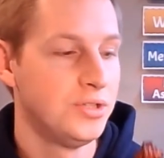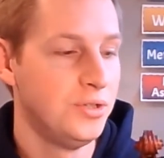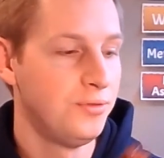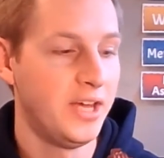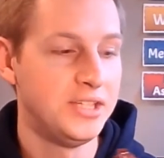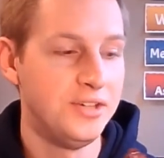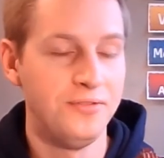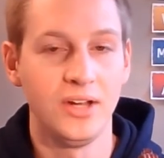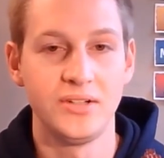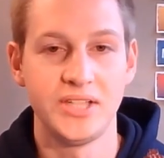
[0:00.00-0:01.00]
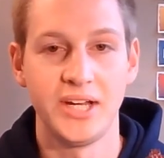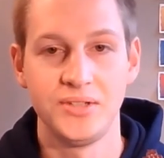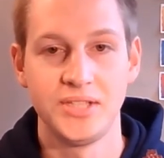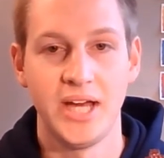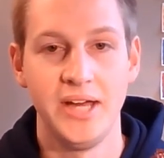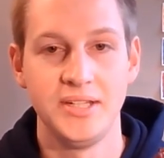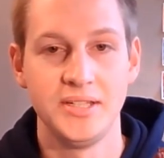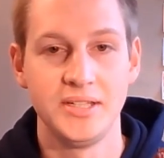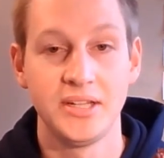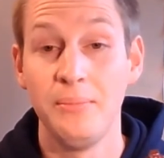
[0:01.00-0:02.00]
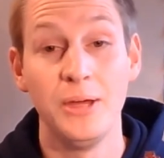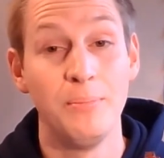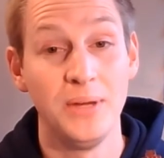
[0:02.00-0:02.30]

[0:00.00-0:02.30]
new fancy fingers exercises can be a